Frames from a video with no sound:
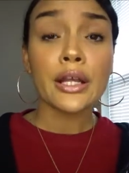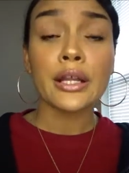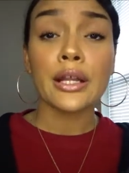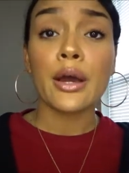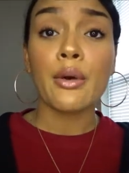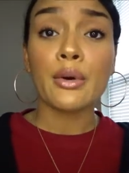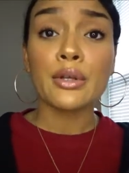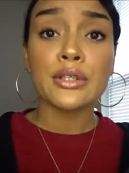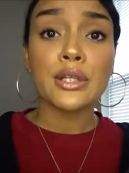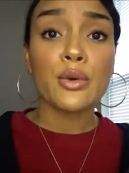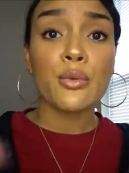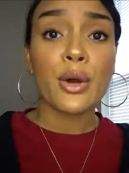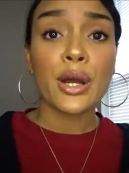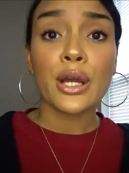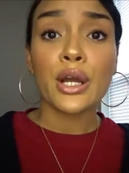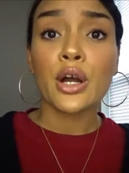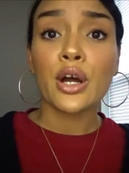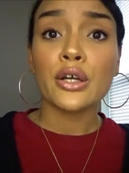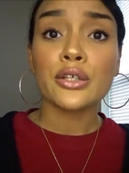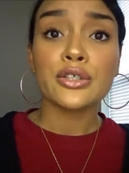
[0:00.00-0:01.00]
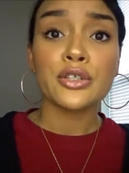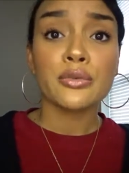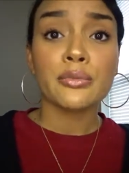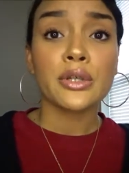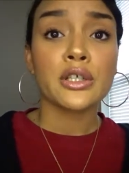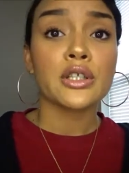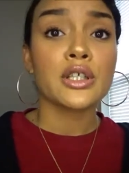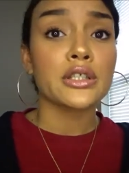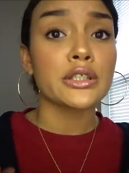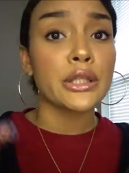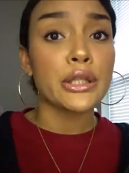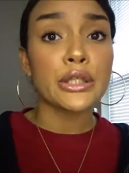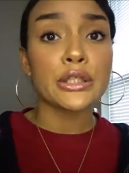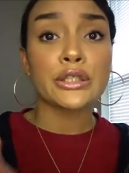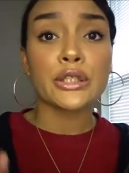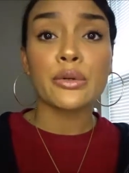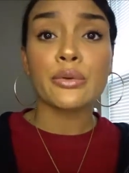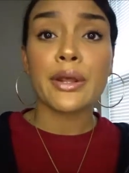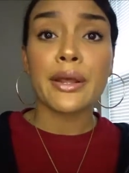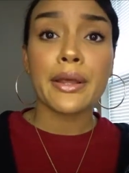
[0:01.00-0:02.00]
Now I see why it costs so much because it looks
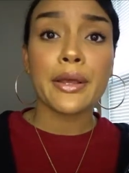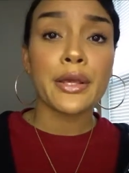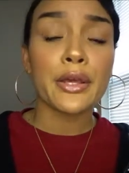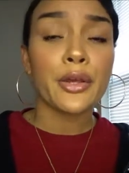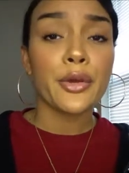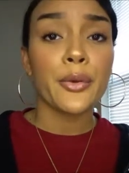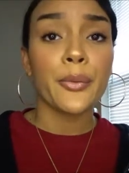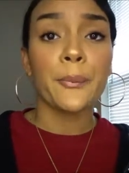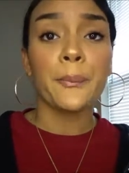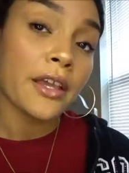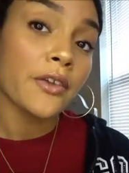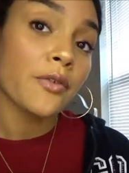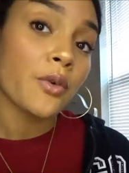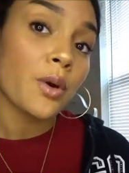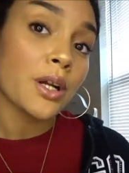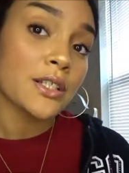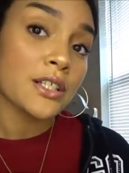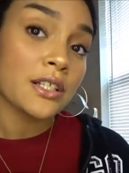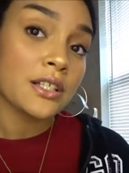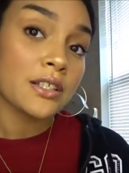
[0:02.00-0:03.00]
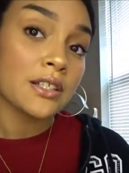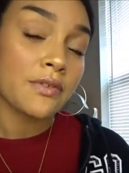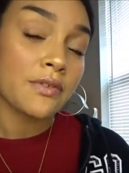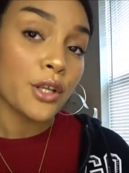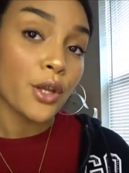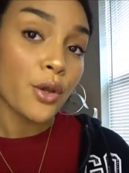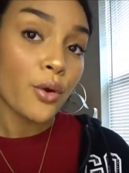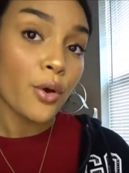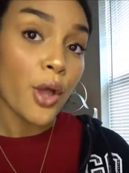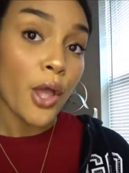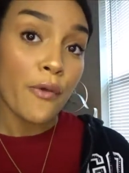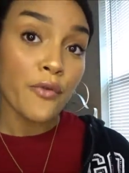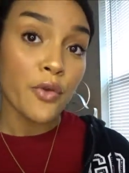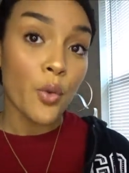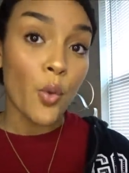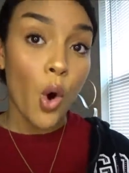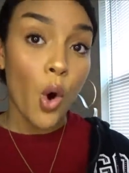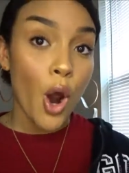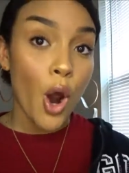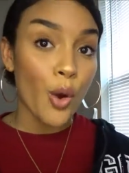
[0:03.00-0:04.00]
so dang cute. Thank you for watching this video. If
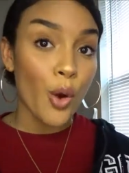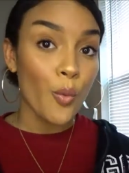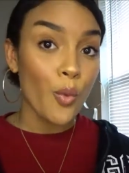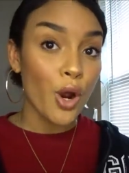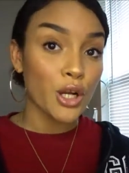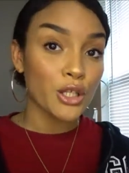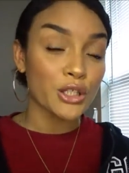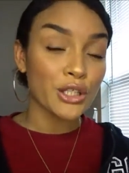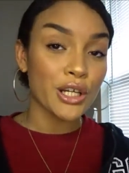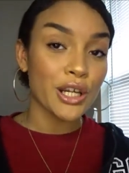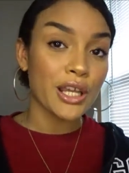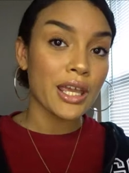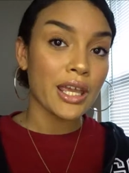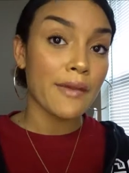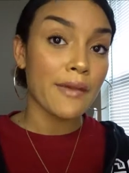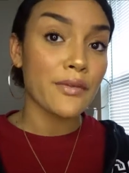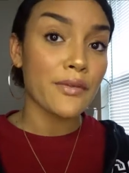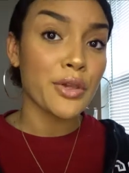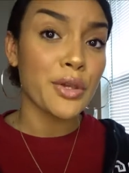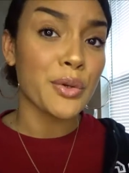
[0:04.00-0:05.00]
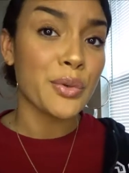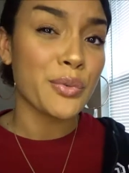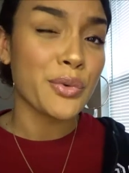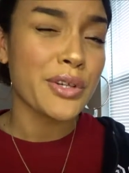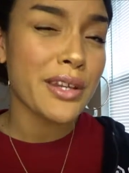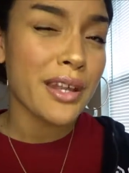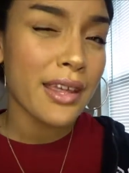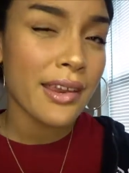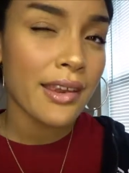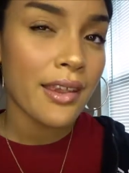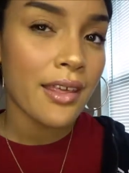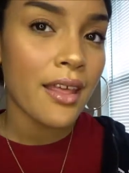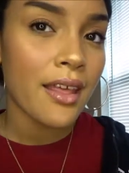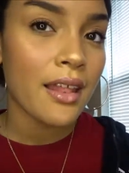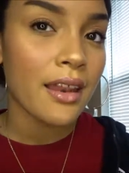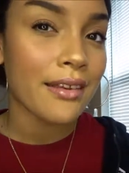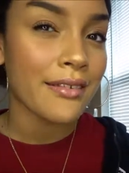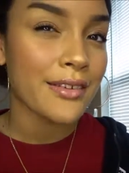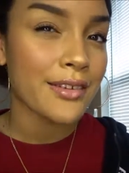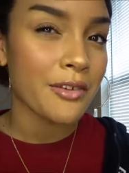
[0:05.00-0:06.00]
you are watching, if you
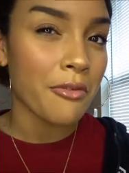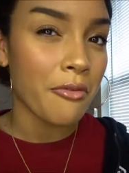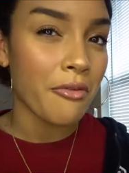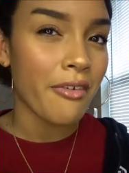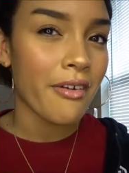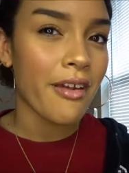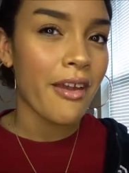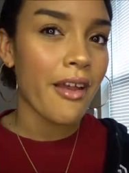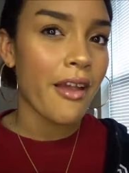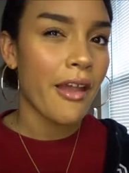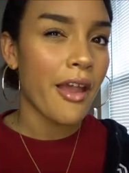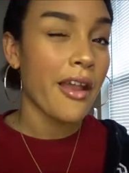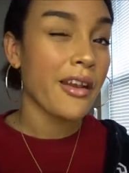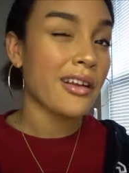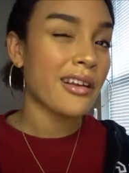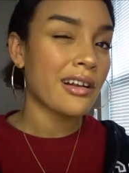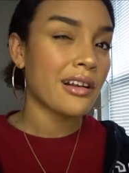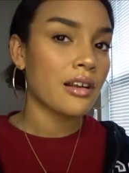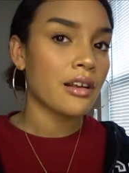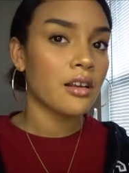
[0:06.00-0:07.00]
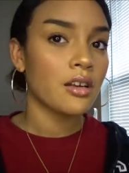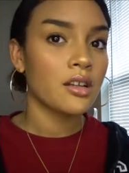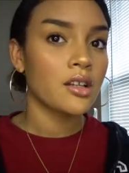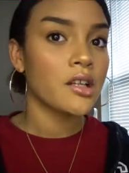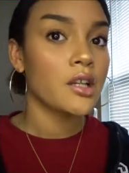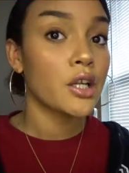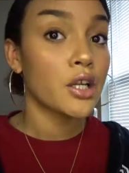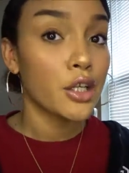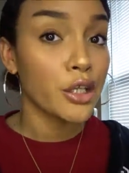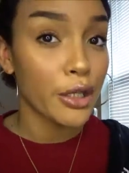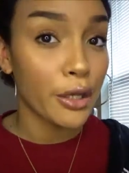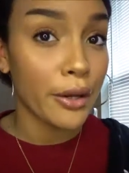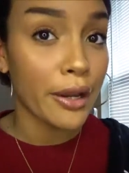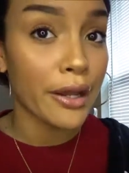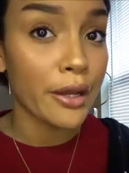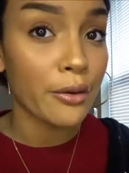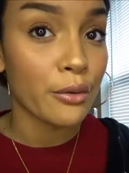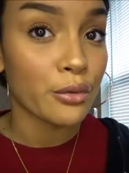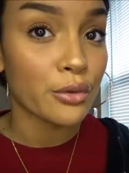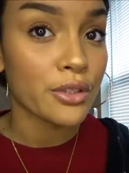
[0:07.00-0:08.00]
didn't, it's okay. You
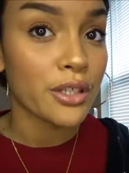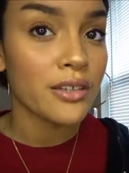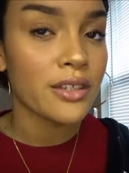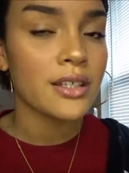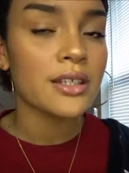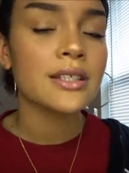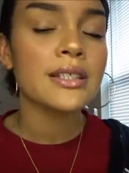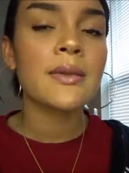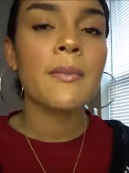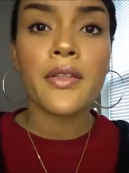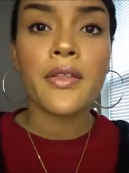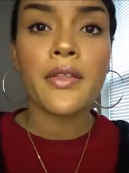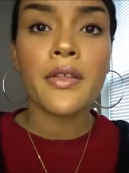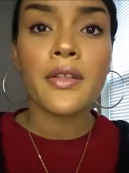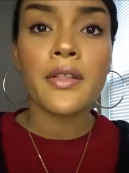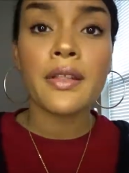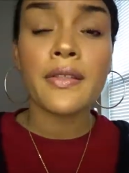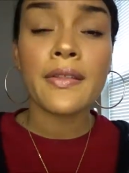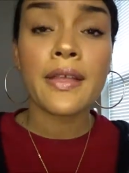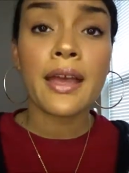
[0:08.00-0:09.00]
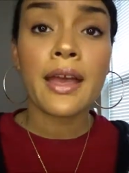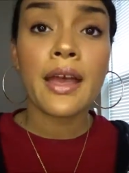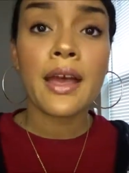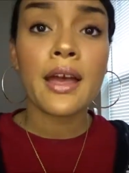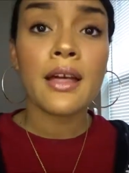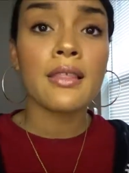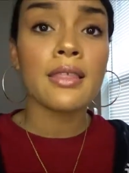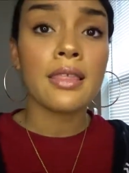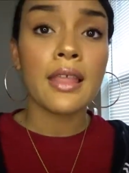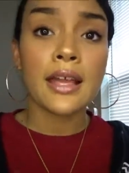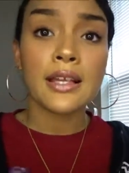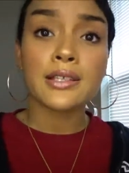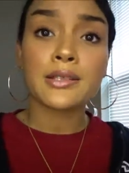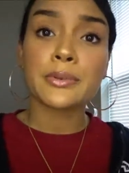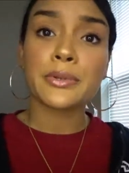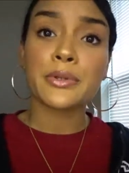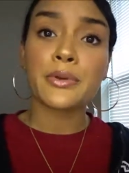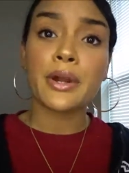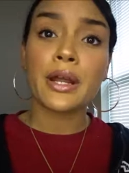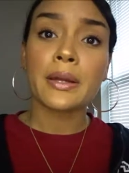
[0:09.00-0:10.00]
ain't gonna see this. Other than that, like,
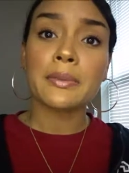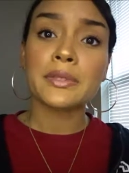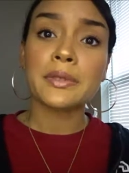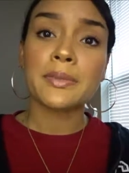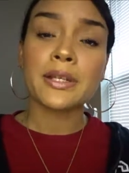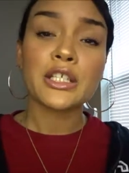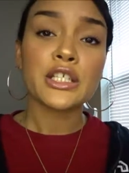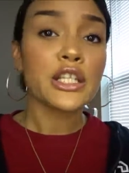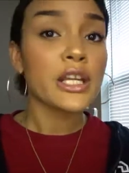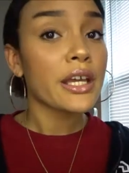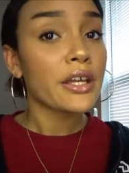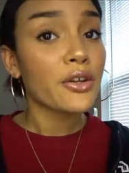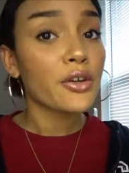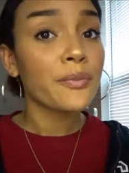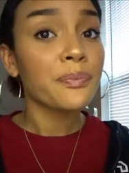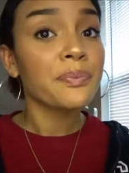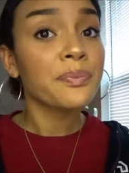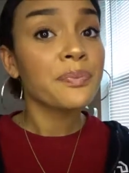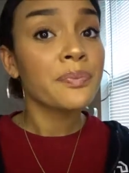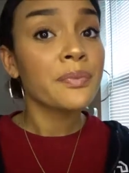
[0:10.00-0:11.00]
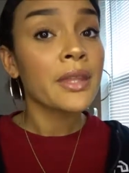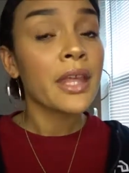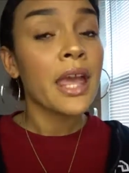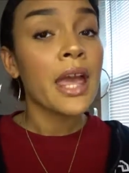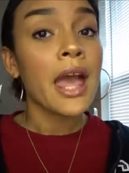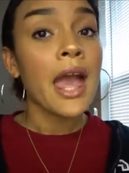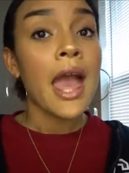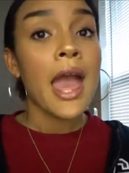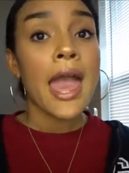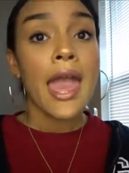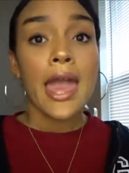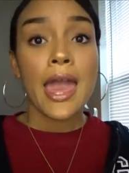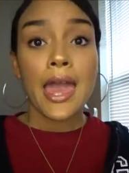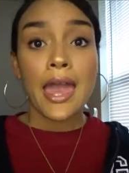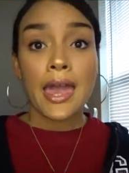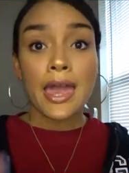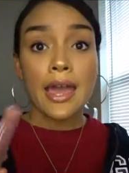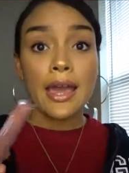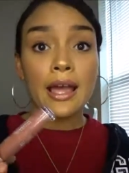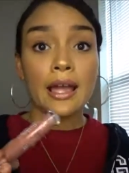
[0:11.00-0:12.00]
subscribe to my channel,
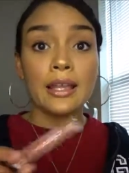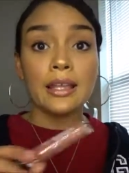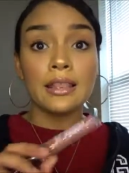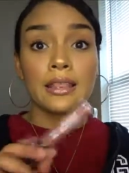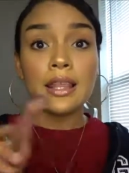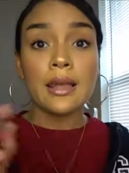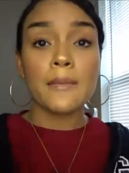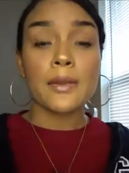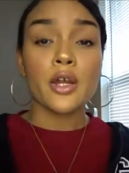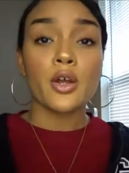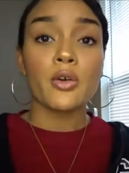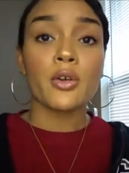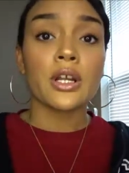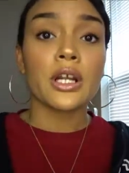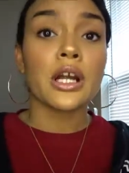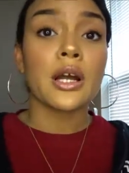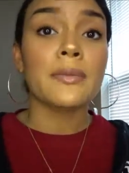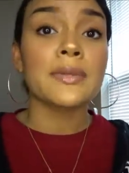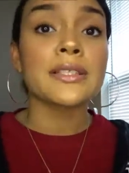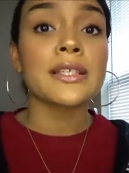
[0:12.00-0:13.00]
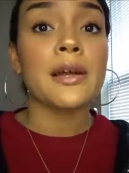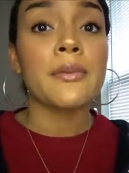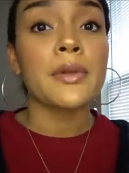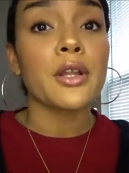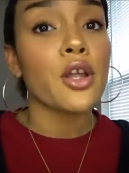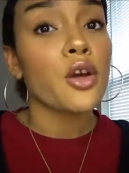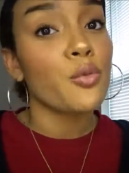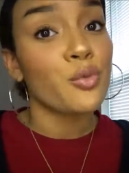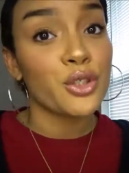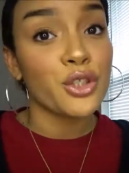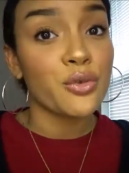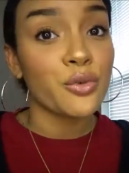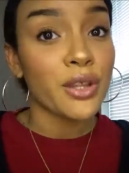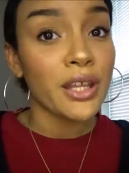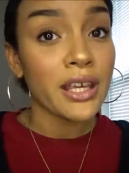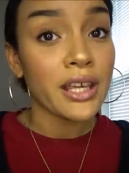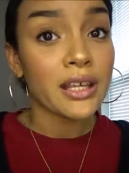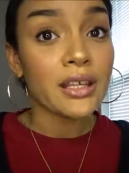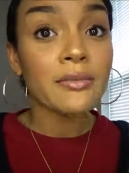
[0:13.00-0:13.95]
and let me know in the comments down below what you think.